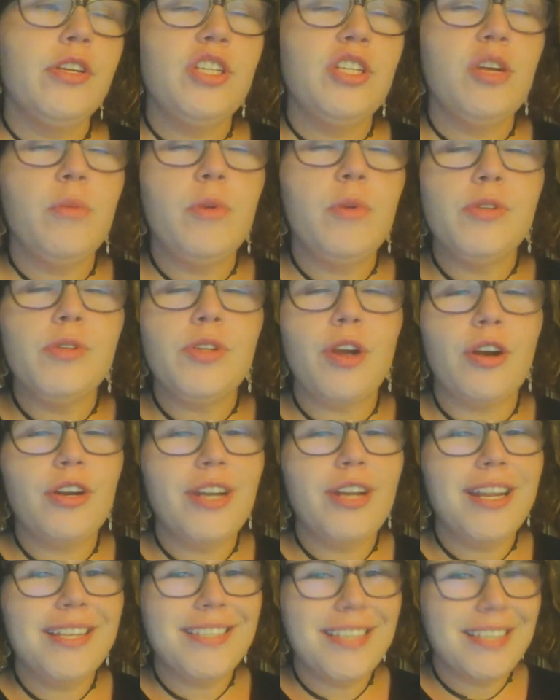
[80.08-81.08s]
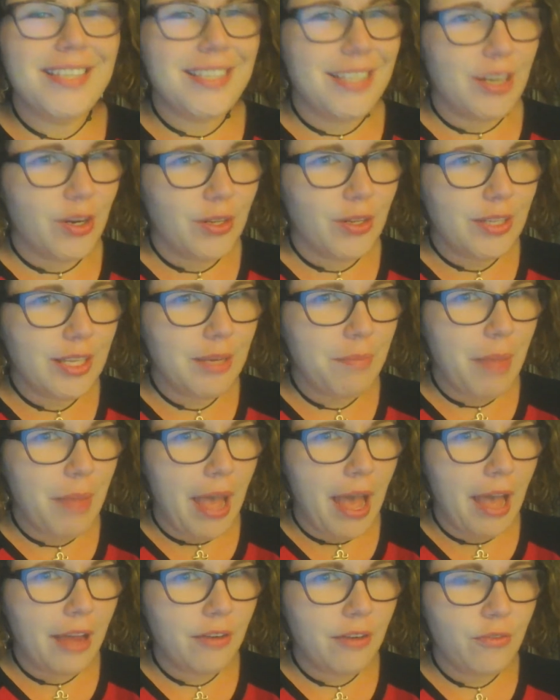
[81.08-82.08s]
GMOs aren't necessarily
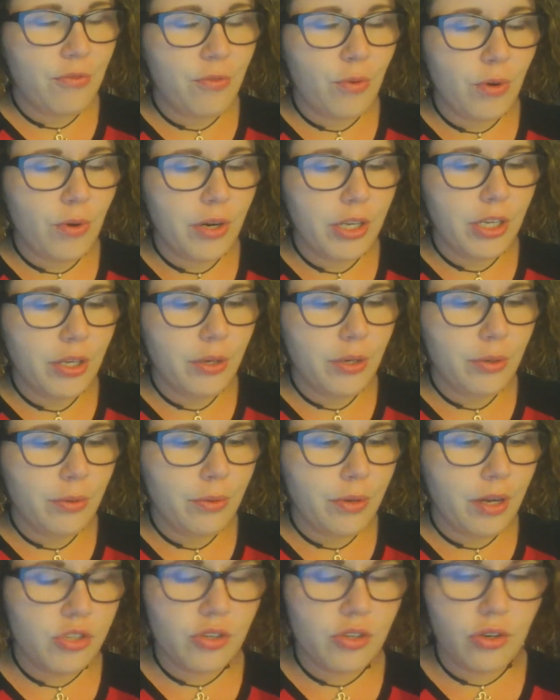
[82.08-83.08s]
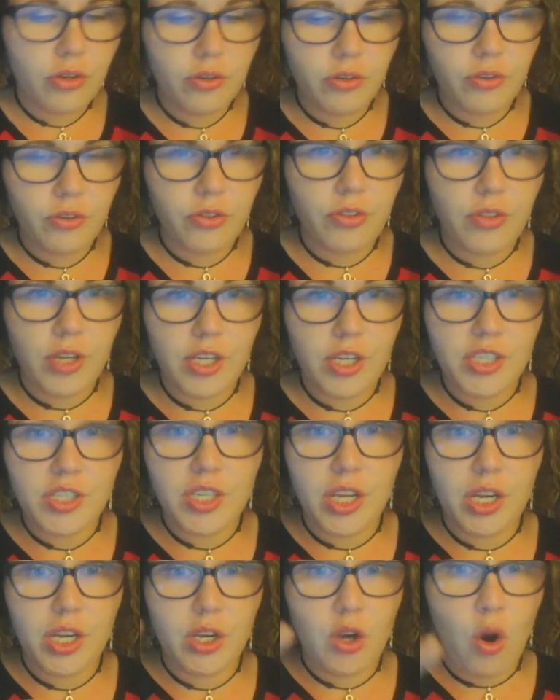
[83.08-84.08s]
bad for you. Certain things
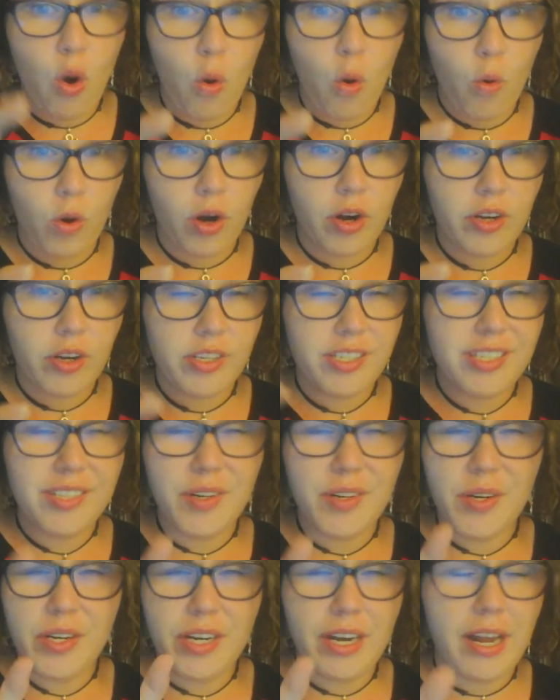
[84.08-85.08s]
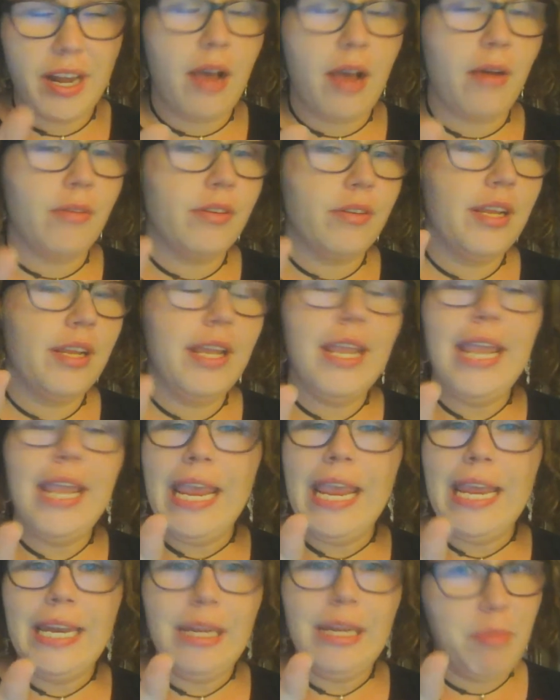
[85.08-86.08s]
like corn started out
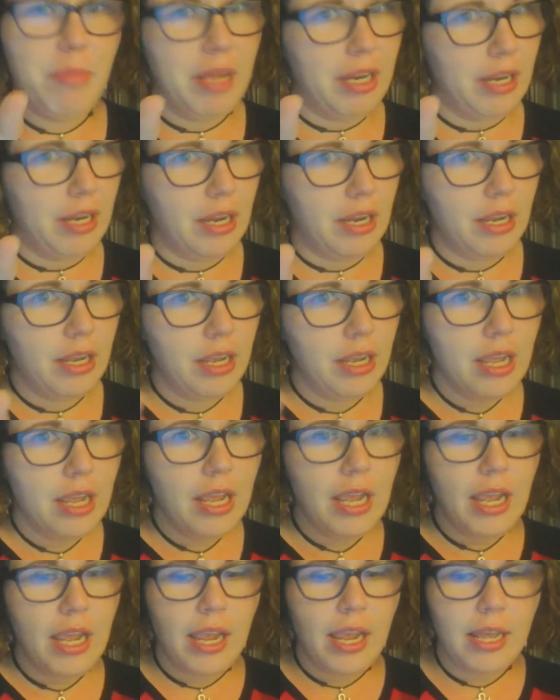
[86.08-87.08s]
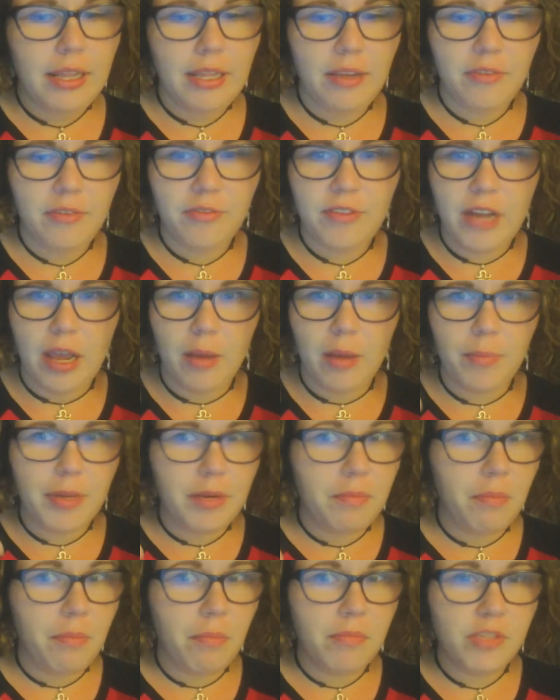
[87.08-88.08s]
itty bitty, and they've now
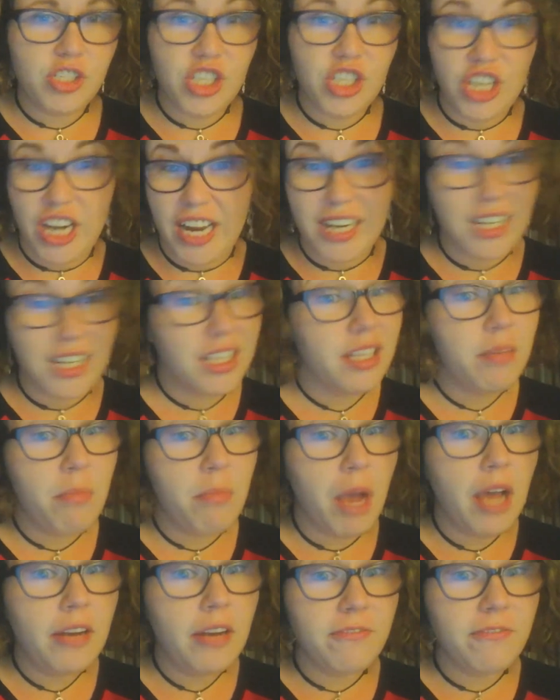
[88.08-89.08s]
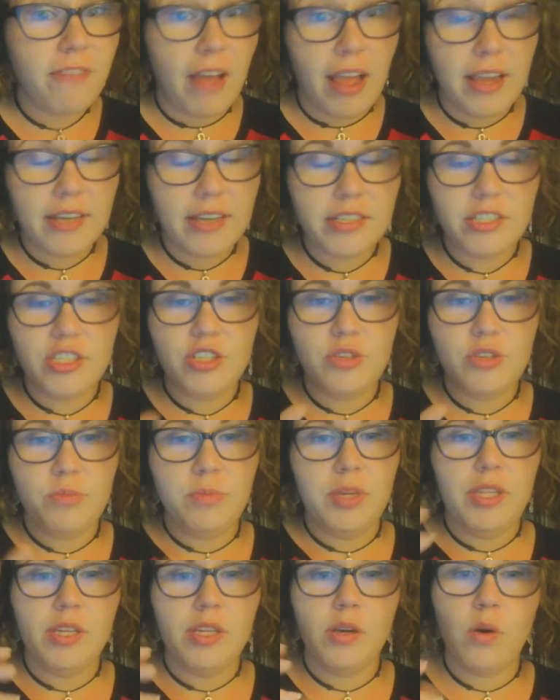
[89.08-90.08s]
been genetically modified to
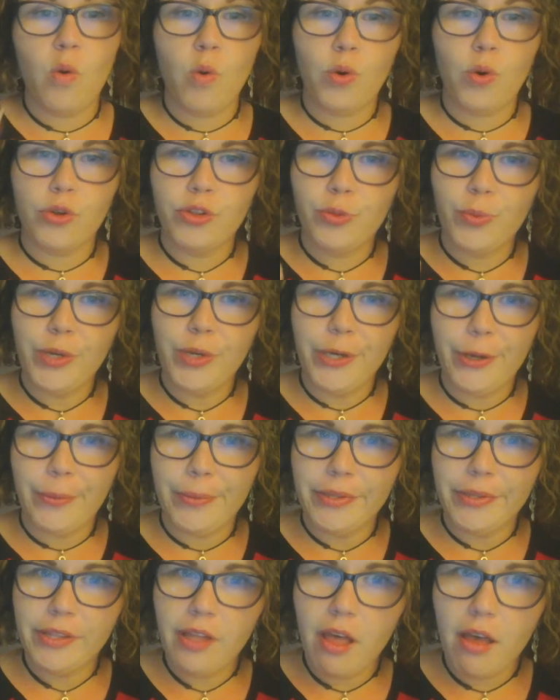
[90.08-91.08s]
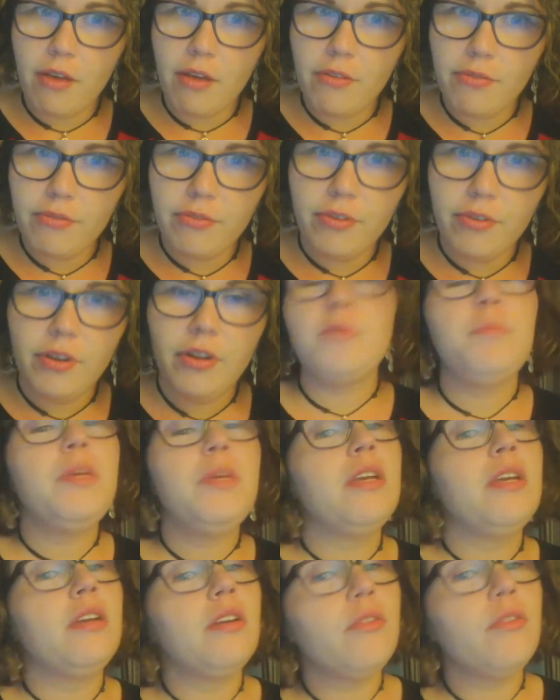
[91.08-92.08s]
be the corn that we know and love.
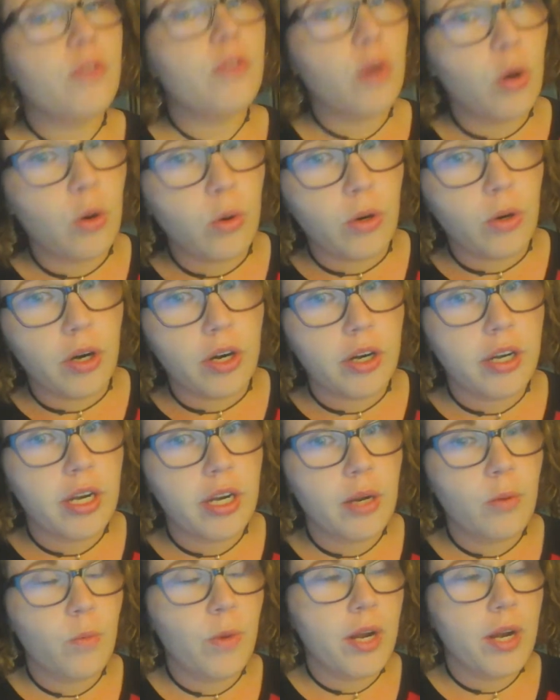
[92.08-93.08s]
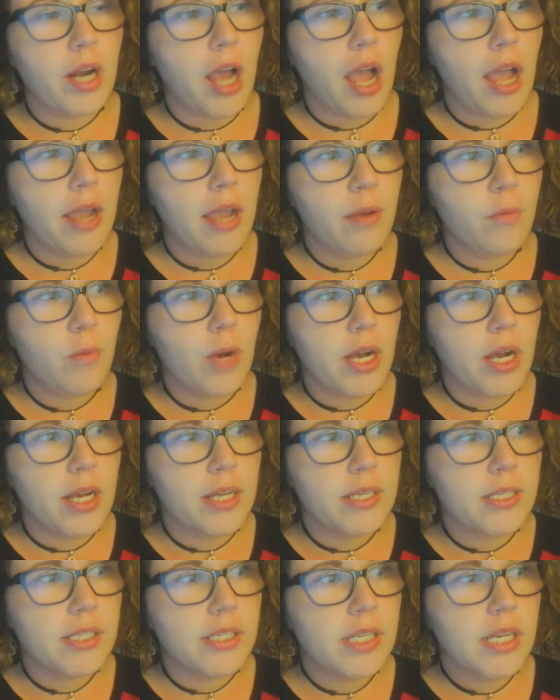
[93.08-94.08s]
Speaking of corn, when I
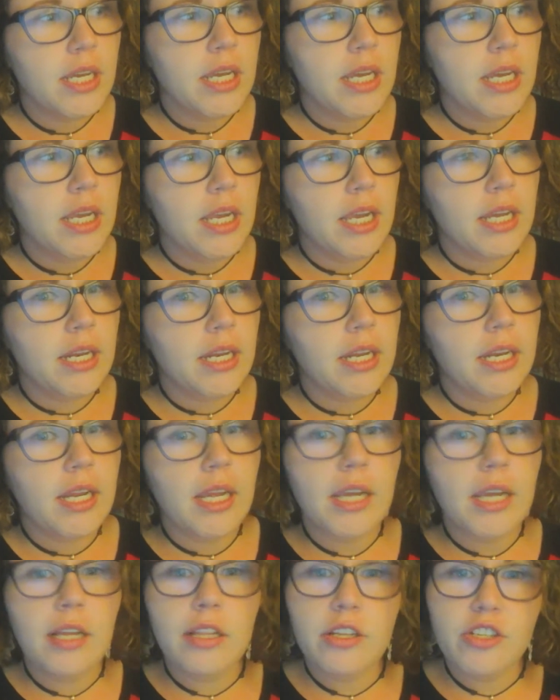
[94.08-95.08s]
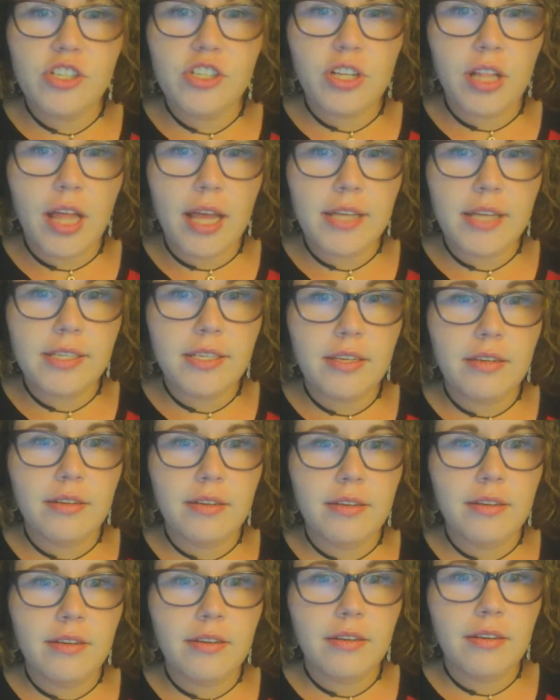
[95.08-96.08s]
was in an English class
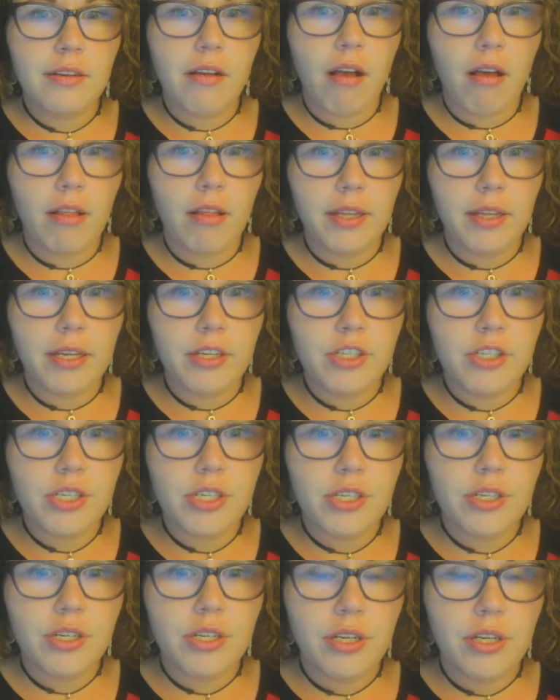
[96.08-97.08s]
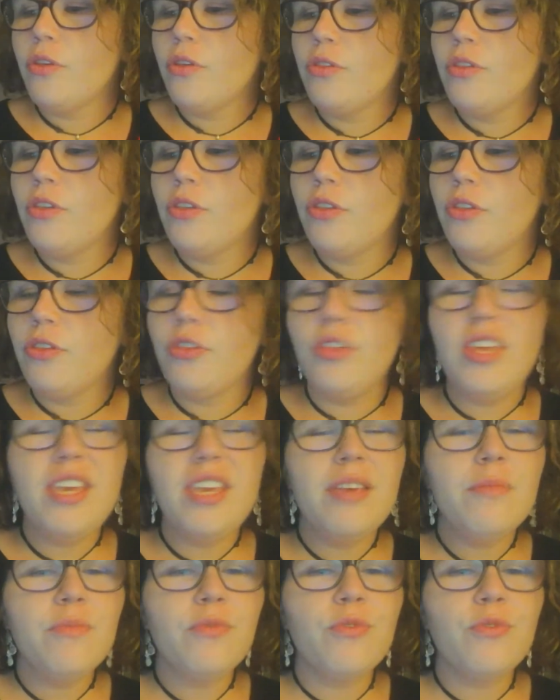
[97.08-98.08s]
in college, the
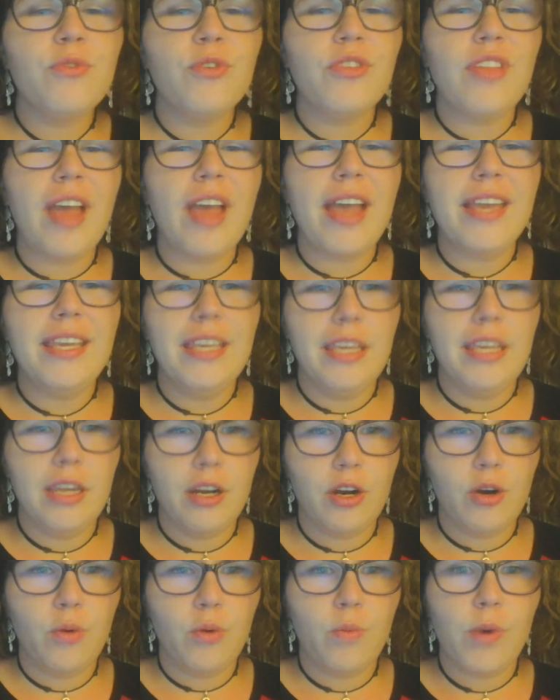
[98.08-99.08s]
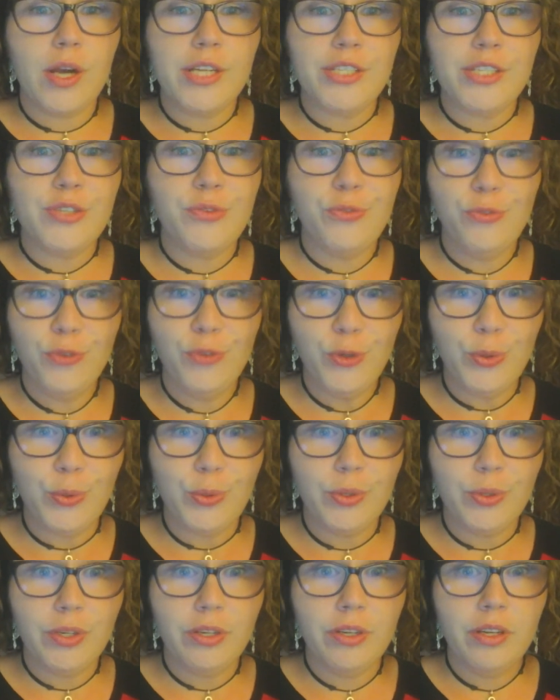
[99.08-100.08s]
theme for that year was
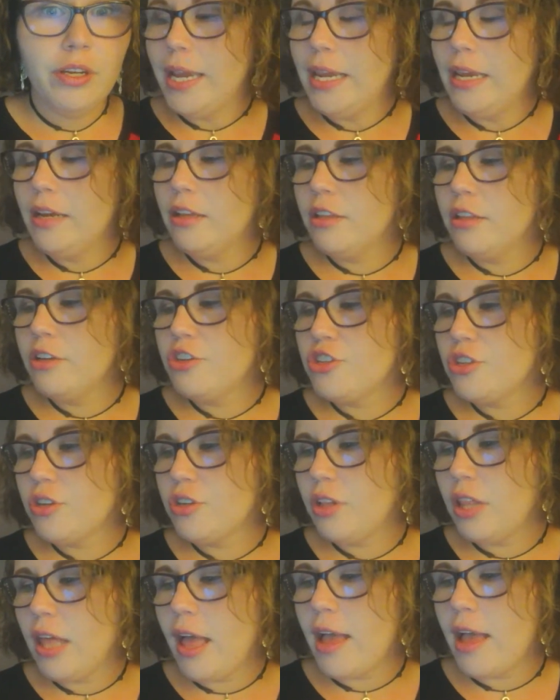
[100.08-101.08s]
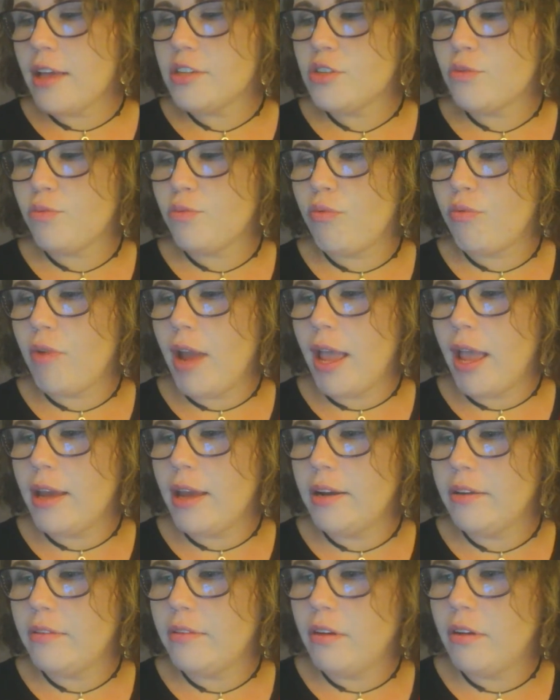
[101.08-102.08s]
food. My English class
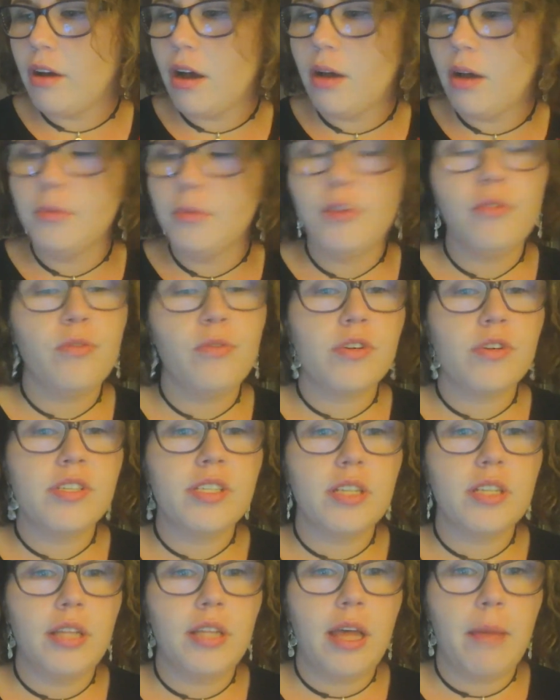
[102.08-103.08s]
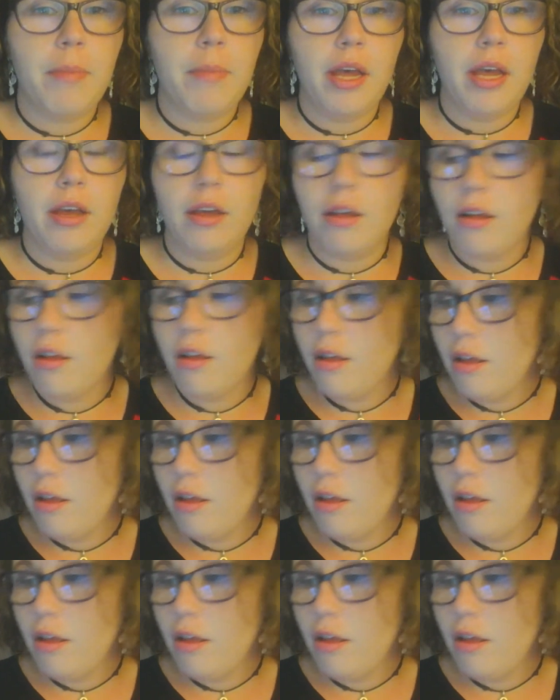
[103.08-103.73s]
read The Omnivore Dilemma,